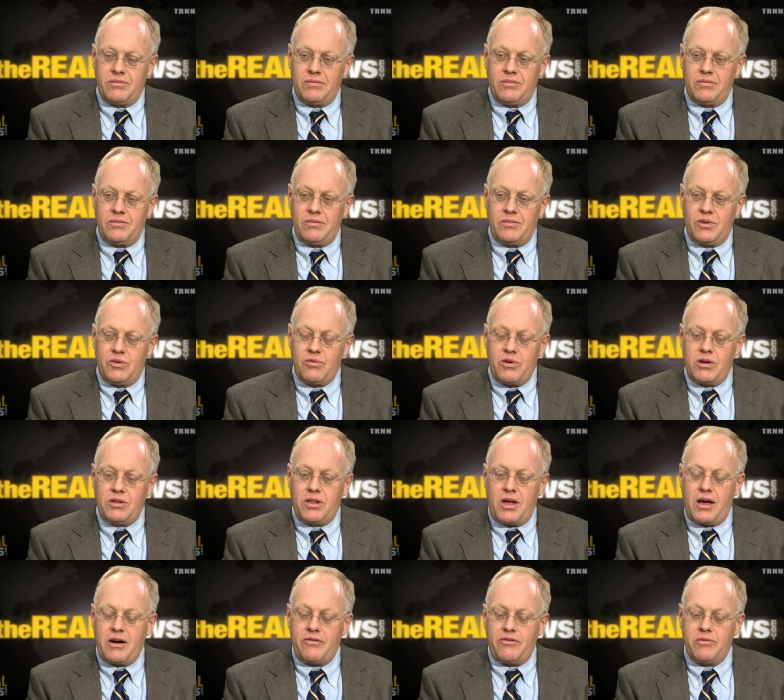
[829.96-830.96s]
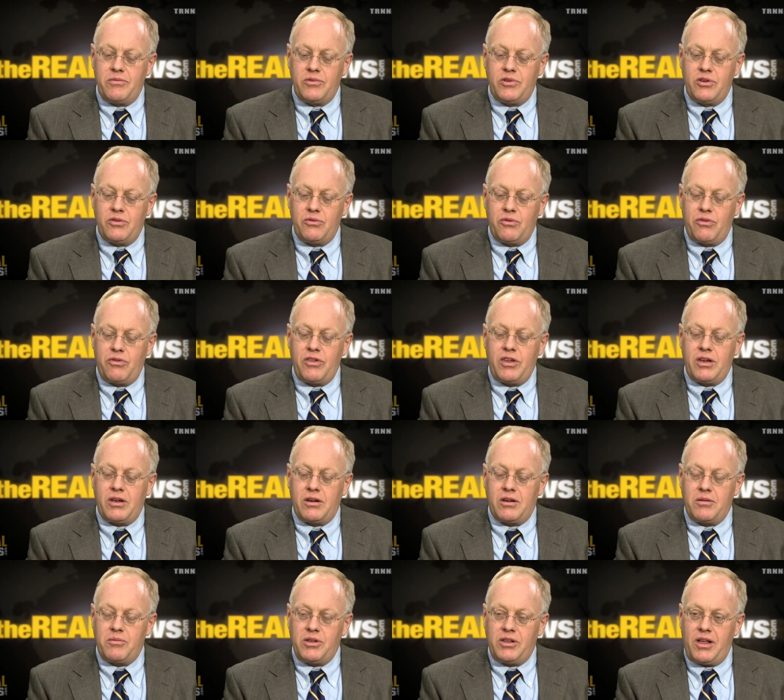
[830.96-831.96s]
thinking? Well, a lot of them don't
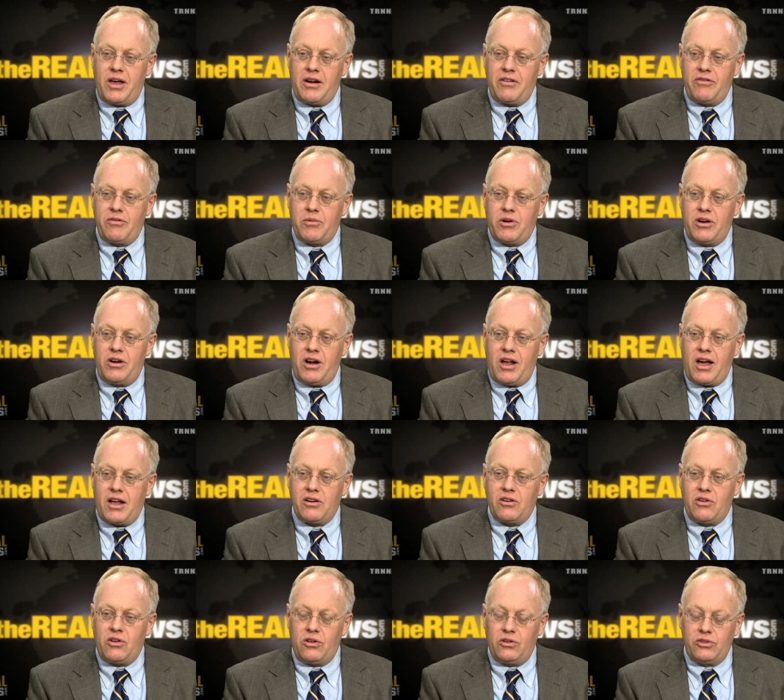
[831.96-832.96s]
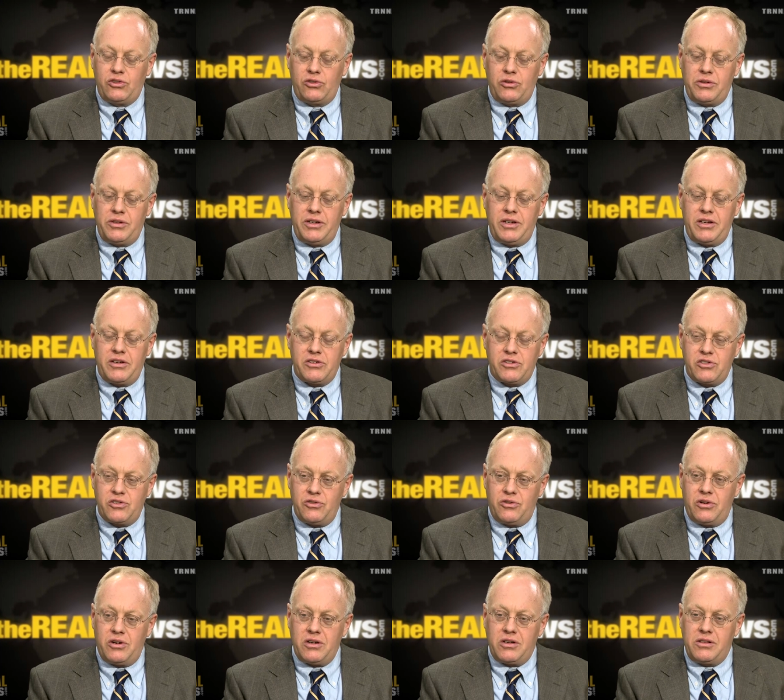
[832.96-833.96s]
think. I mean, a lot of ah. them are not culturally,
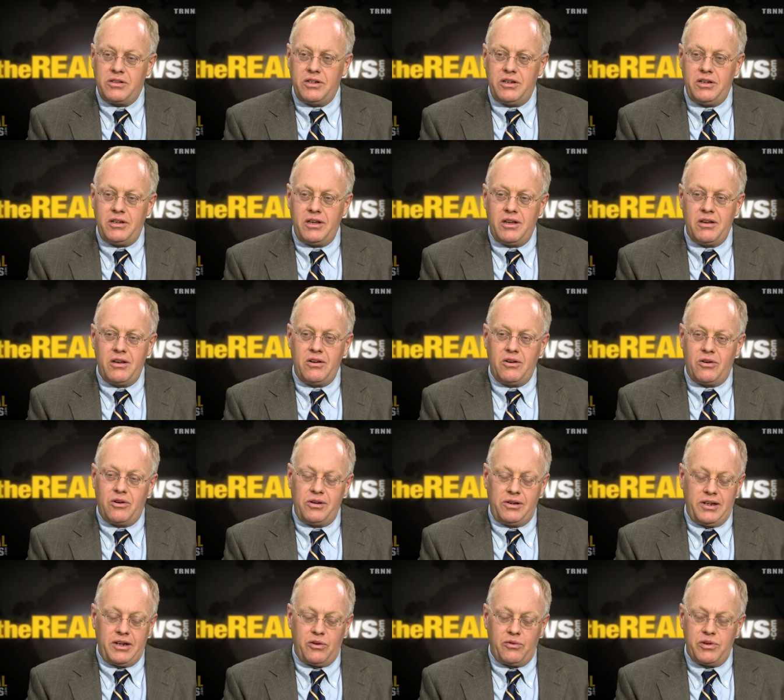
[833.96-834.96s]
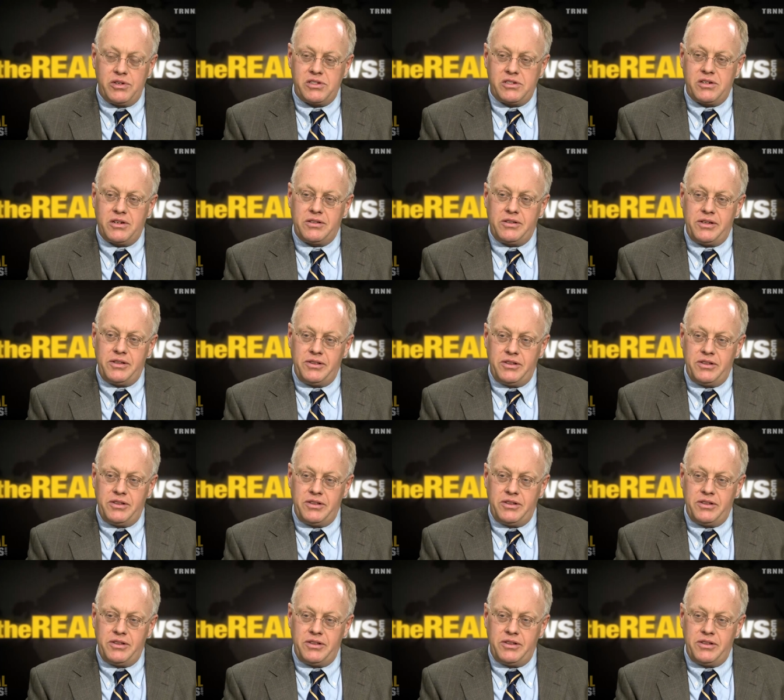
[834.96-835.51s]
historically, ah. or linguistically